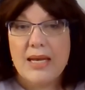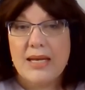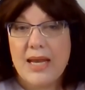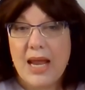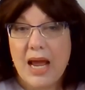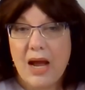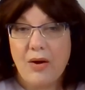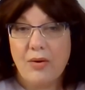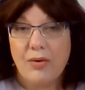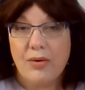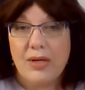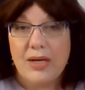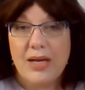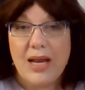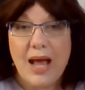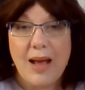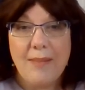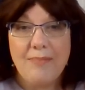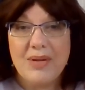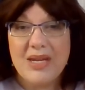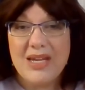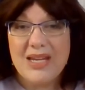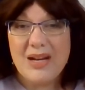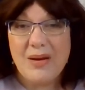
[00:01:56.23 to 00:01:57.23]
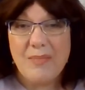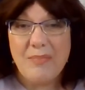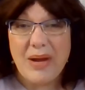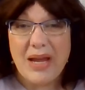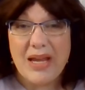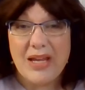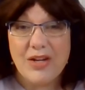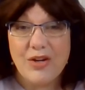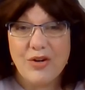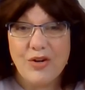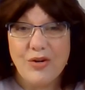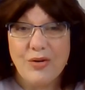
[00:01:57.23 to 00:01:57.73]
Now, not being a
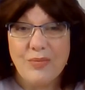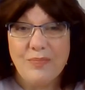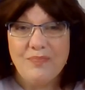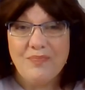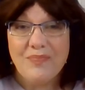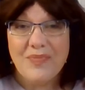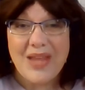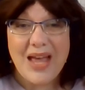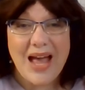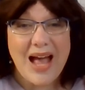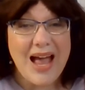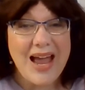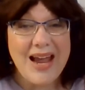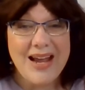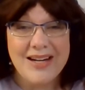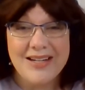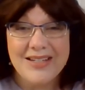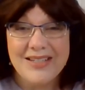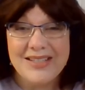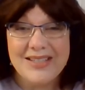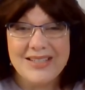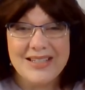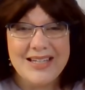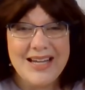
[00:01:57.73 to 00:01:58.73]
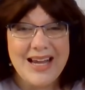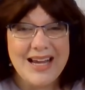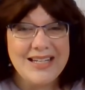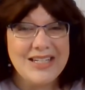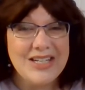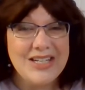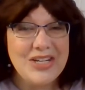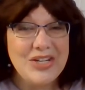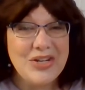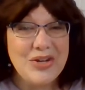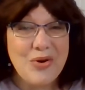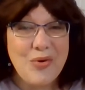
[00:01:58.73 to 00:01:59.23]
biker, honestly, I
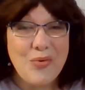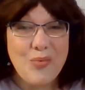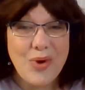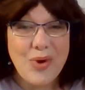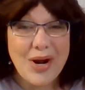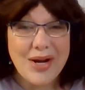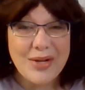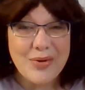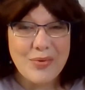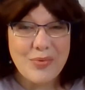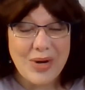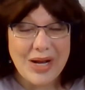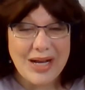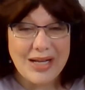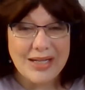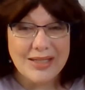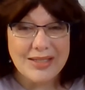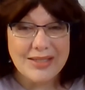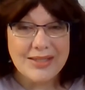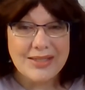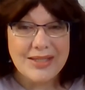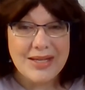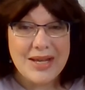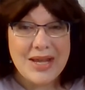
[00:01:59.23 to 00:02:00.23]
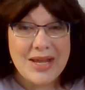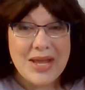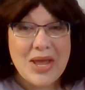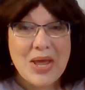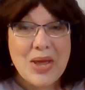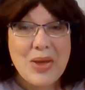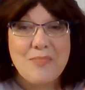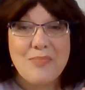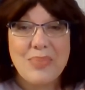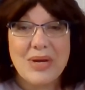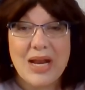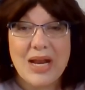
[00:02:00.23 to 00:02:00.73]
didn't know what it was,
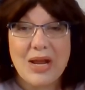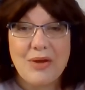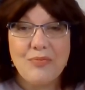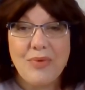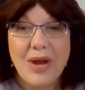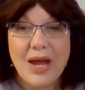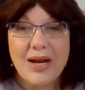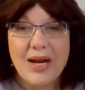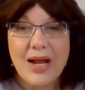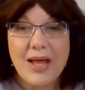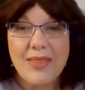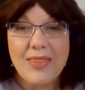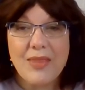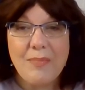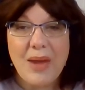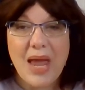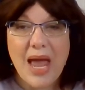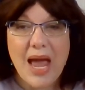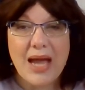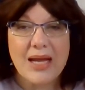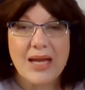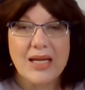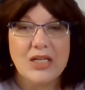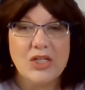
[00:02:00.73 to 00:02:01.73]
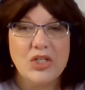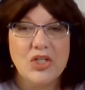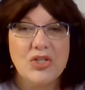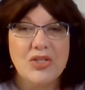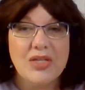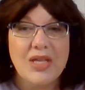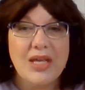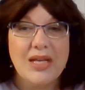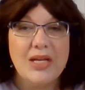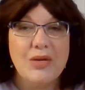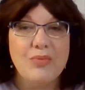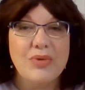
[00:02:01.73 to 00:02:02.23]
but I read on the
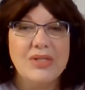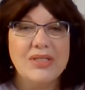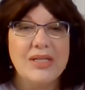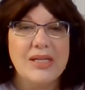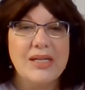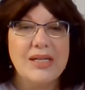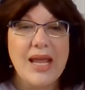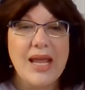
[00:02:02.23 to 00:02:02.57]
package that it was